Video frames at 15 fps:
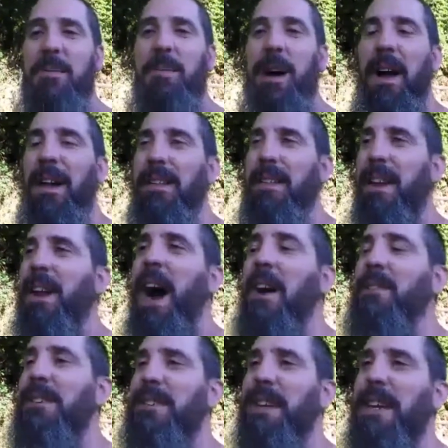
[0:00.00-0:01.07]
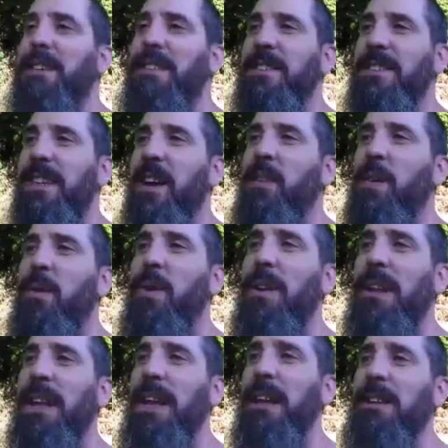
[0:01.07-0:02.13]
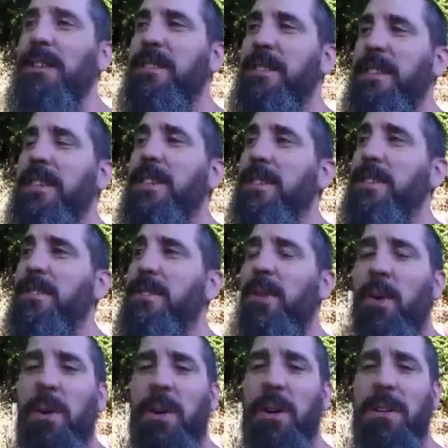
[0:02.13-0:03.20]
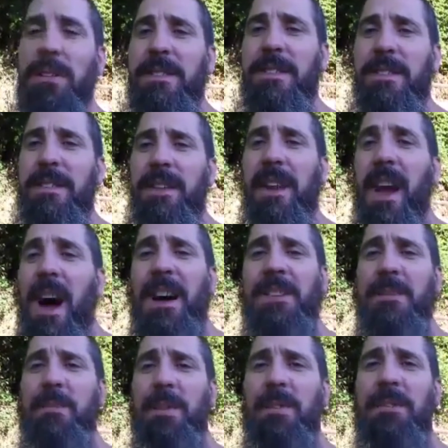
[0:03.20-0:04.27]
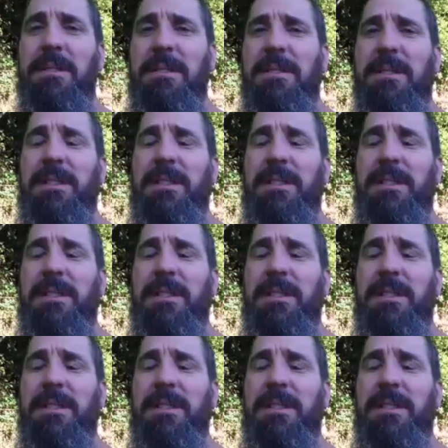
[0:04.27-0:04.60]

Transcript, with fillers: but the conversation never really steers towards the gospel.